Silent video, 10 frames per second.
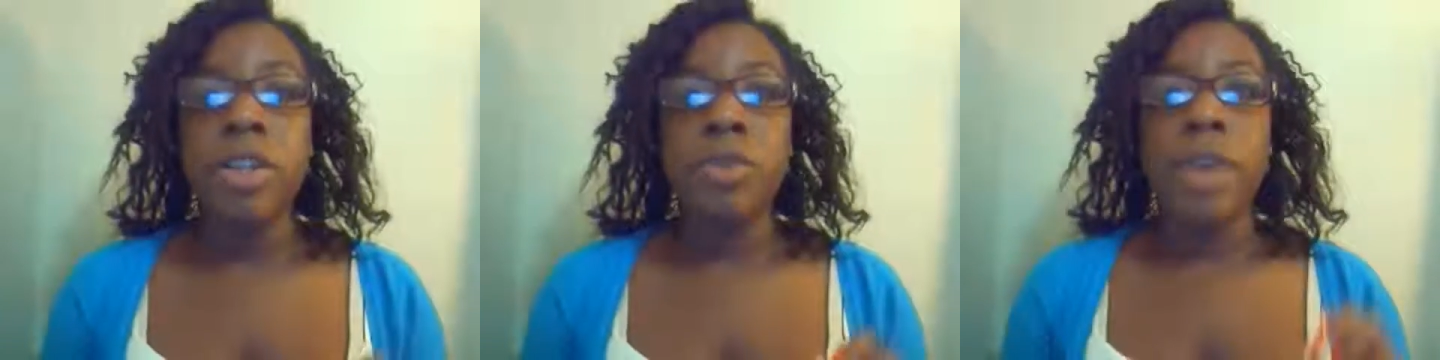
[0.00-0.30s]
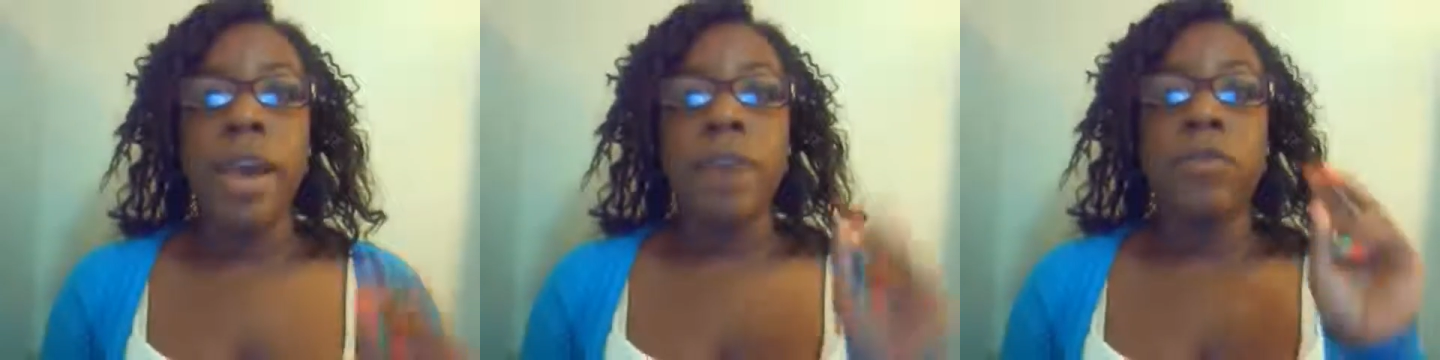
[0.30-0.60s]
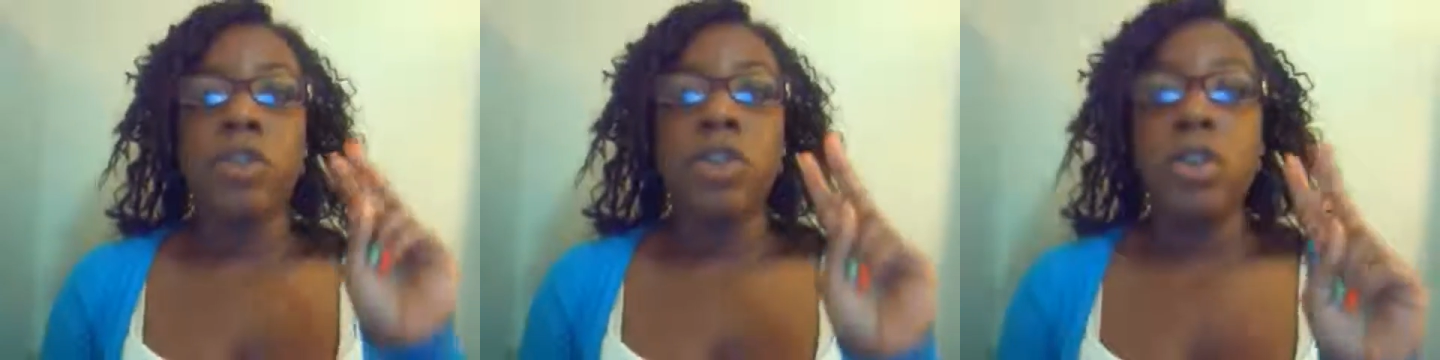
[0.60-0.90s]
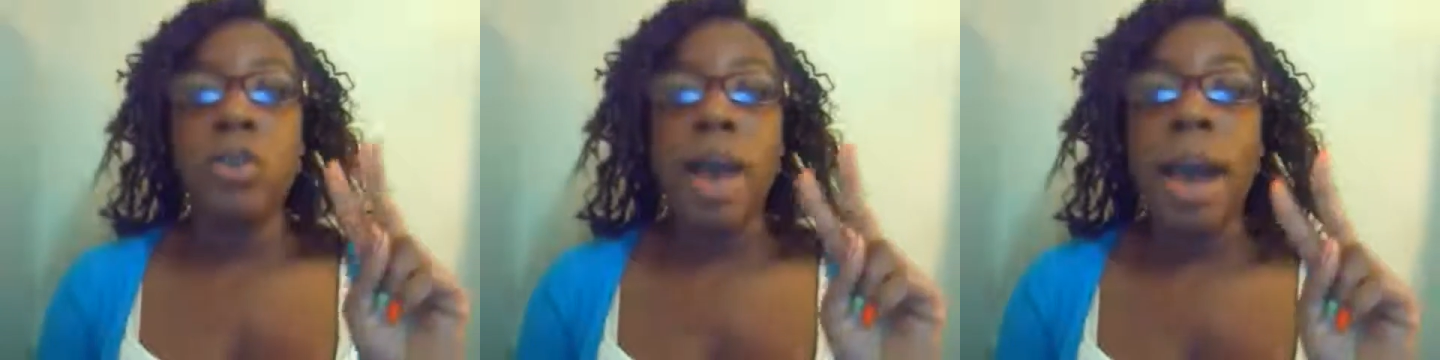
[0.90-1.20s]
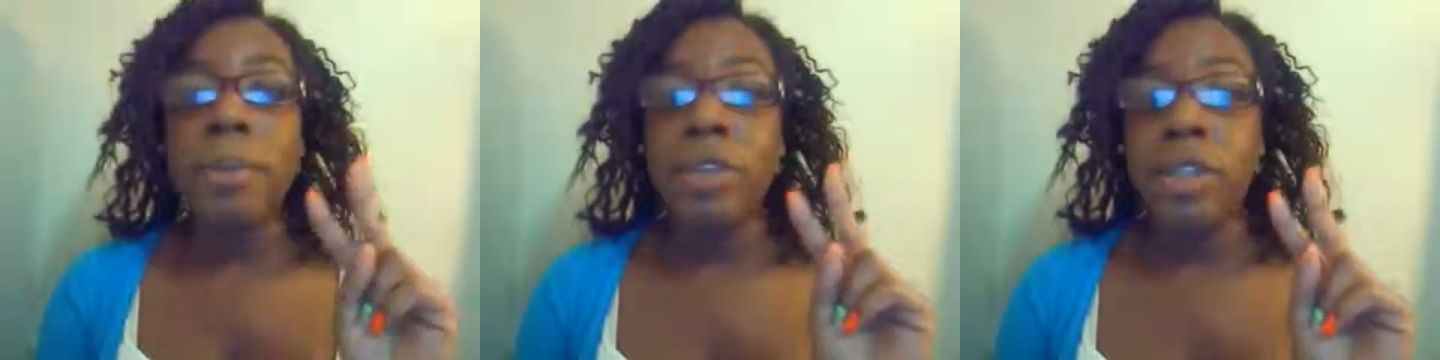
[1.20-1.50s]
You have two
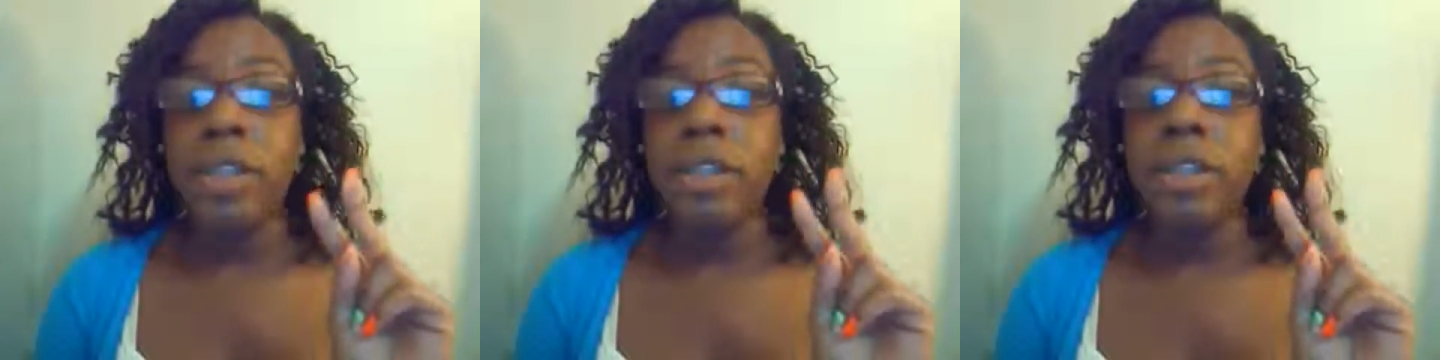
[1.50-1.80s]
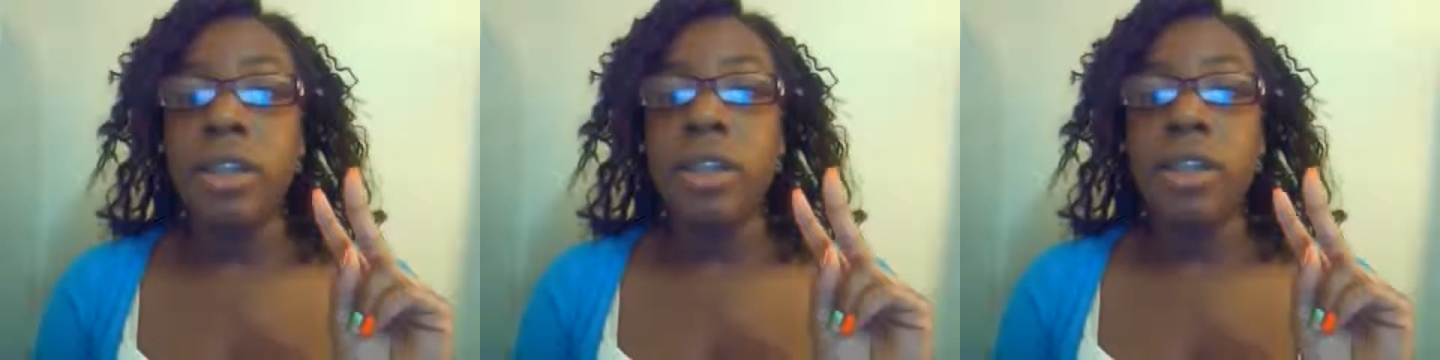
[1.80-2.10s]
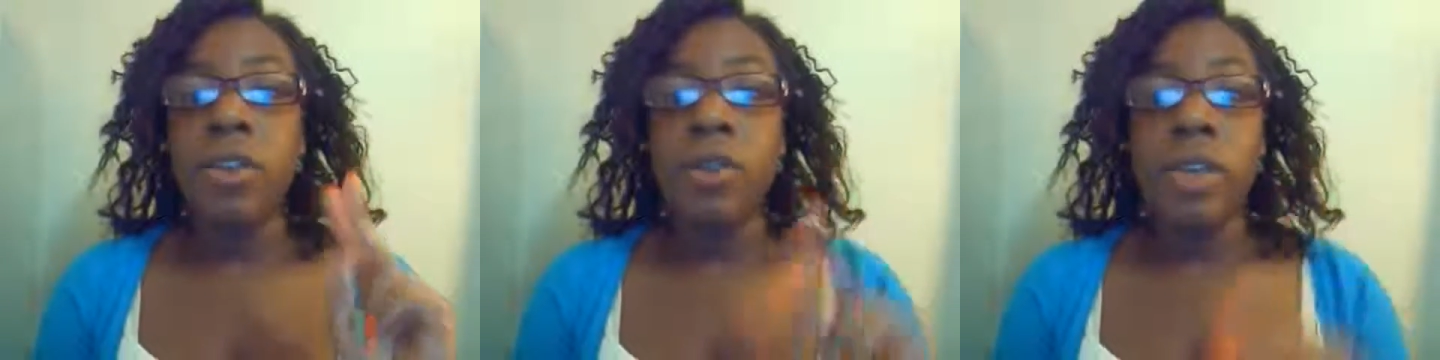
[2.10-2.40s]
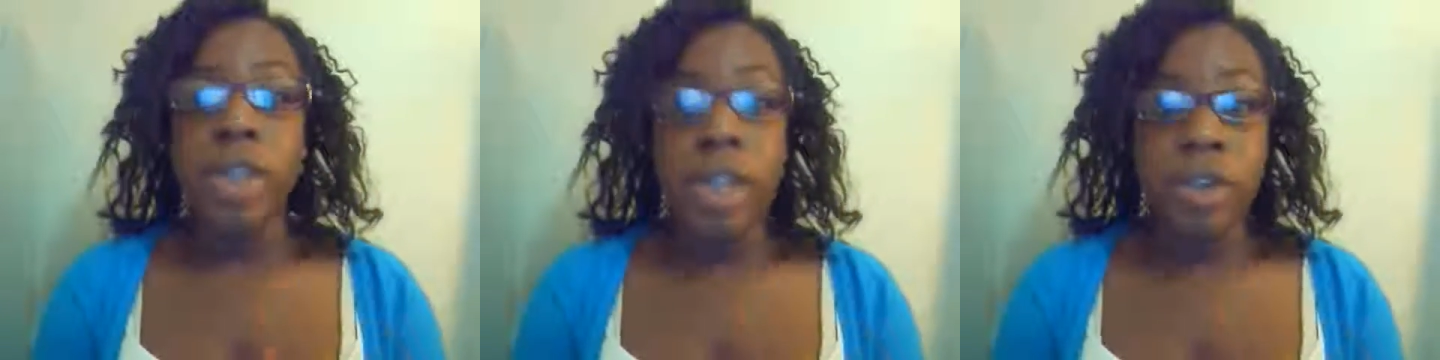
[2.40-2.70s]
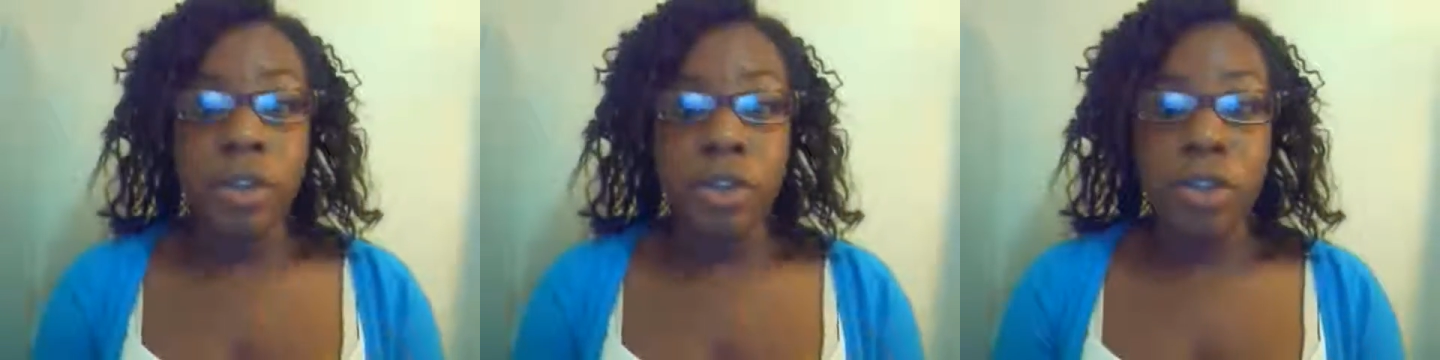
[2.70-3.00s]
options. You can
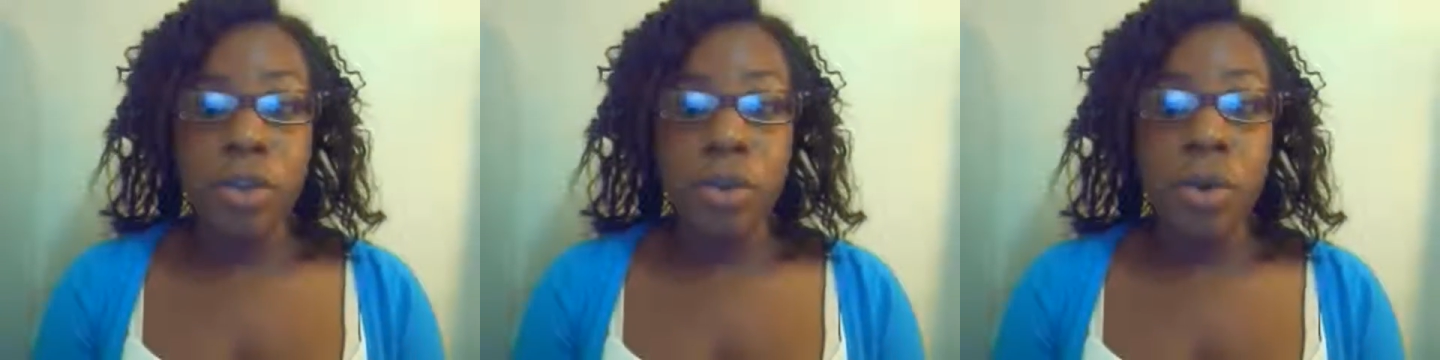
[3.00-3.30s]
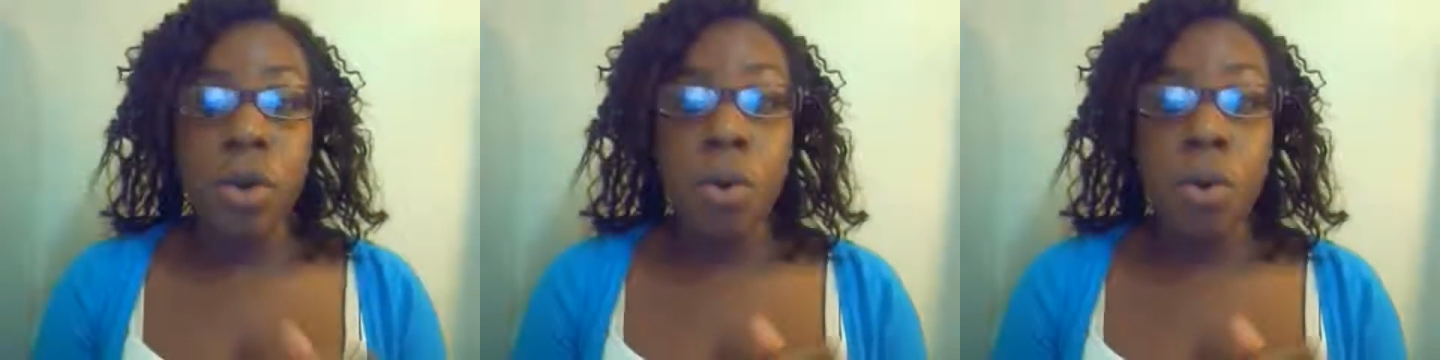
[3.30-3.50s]
either do